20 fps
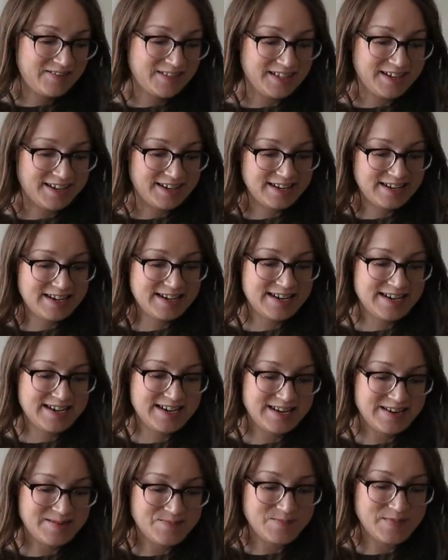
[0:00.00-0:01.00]
I've done
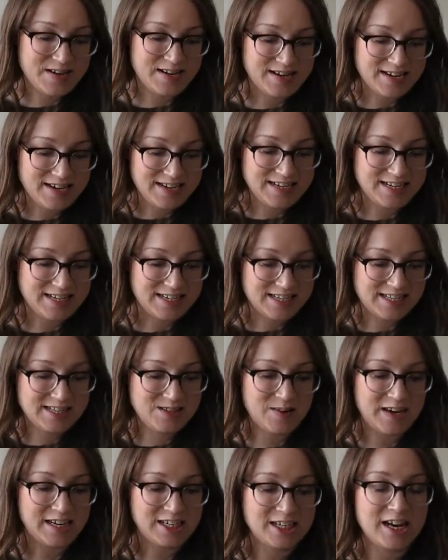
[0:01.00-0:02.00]
my Linden
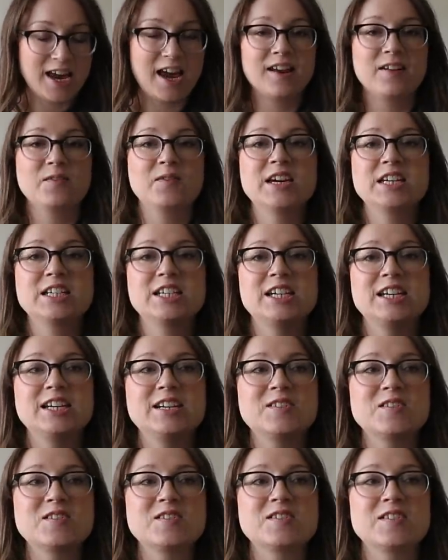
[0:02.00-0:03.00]
sweatshirt and I've actually
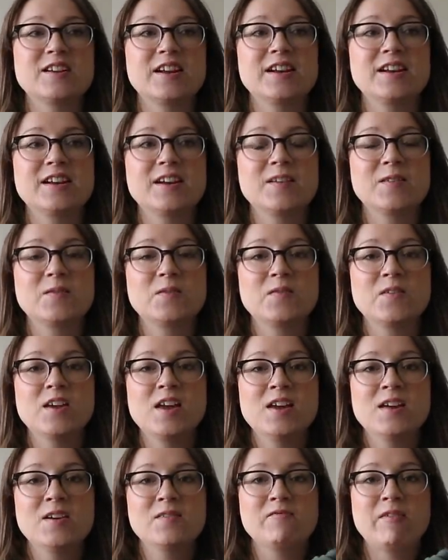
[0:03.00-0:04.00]
got enough
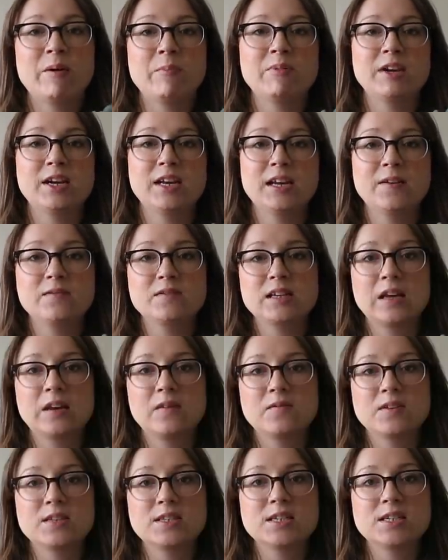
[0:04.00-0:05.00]
fabric left
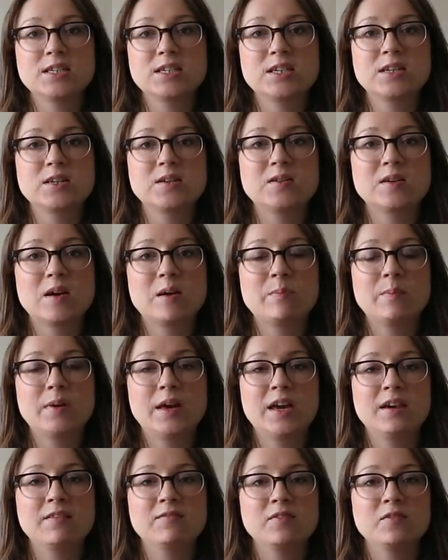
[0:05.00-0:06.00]
over to do a
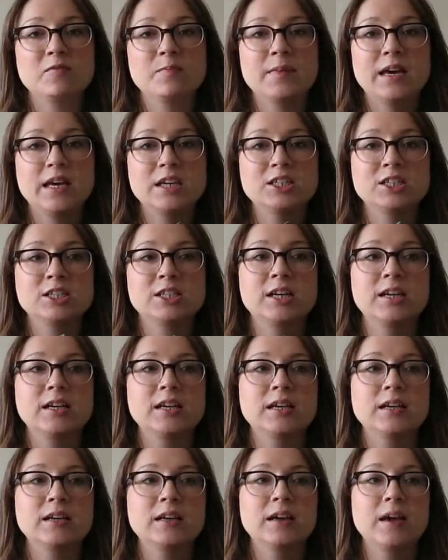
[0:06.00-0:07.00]
pair of
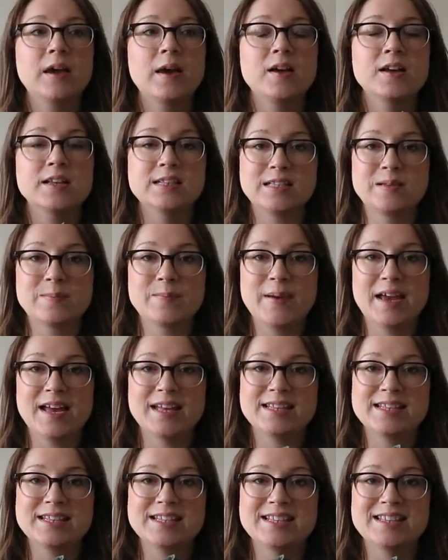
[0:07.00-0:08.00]
matching Hudson
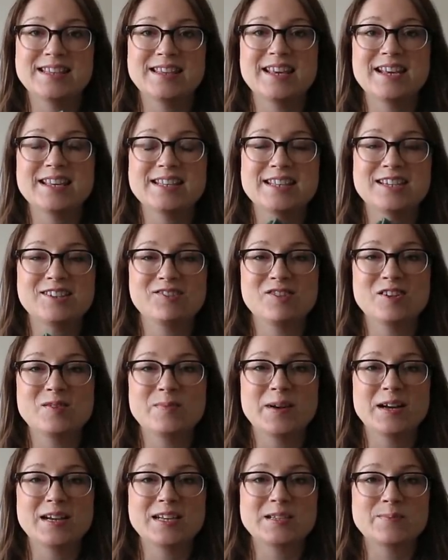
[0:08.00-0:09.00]
pants. That's a true
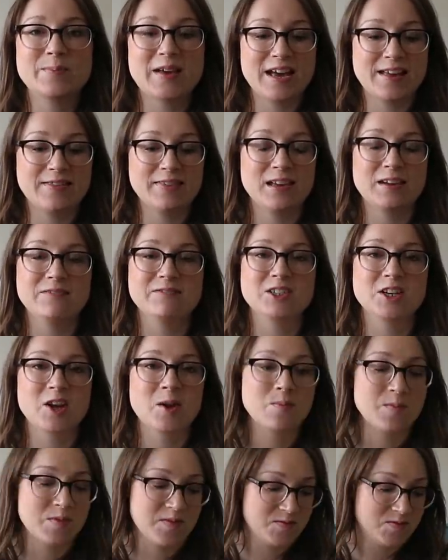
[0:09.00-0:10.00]
bias pattern I've
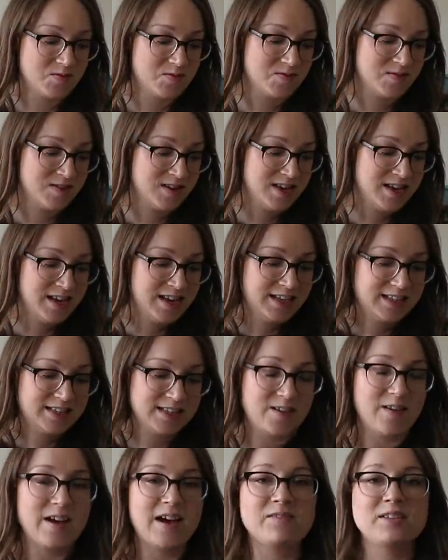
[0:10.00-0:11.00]
shown before.
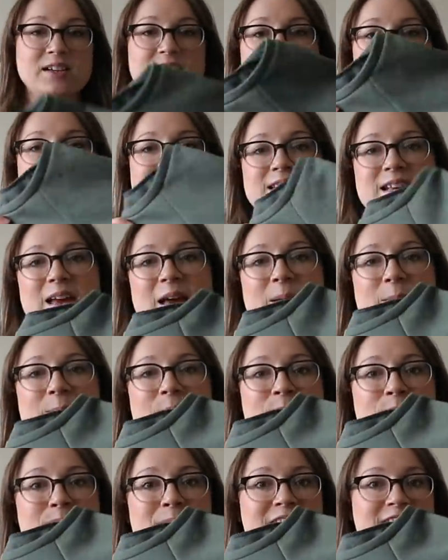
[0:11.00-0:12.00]
So I'll have a nice
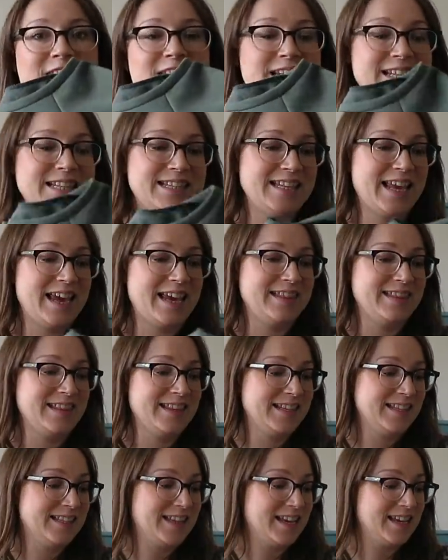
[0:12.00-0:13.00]
matching set in
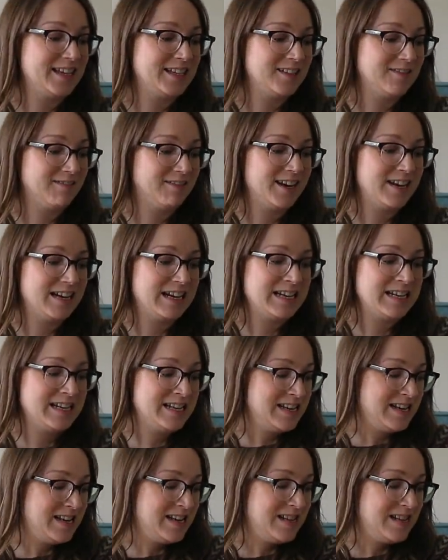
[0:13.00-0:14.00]
this sage green.